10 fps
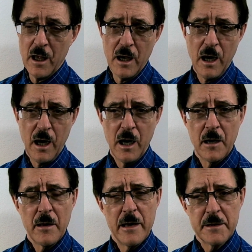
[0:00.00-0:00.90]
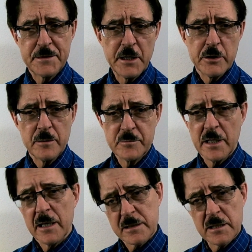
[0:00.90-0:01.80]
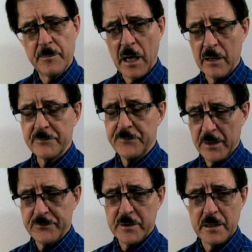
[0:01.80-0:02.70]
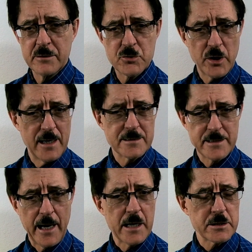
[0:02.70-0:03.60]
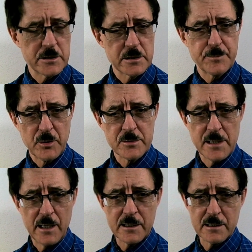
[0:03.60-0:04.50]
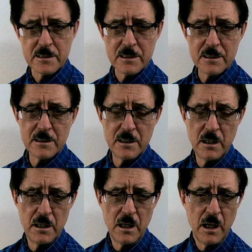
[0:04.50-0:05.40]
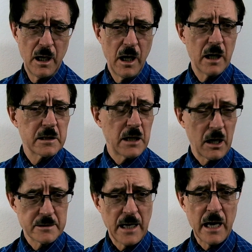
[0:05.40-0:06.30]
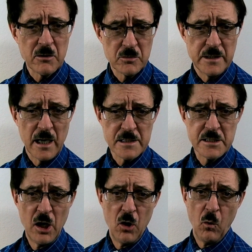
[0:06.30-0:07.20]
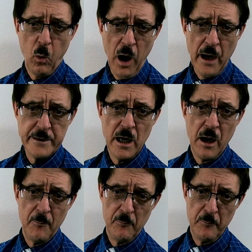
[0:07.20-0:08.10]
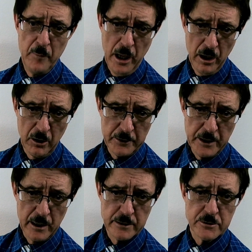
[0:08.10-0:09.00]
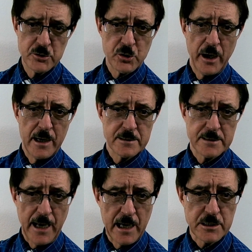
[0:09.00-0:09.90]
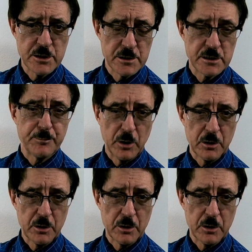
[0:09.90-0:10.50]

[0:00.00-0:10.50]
Ethereum does about 15 transactions per second. Cardano does 1 million transactions per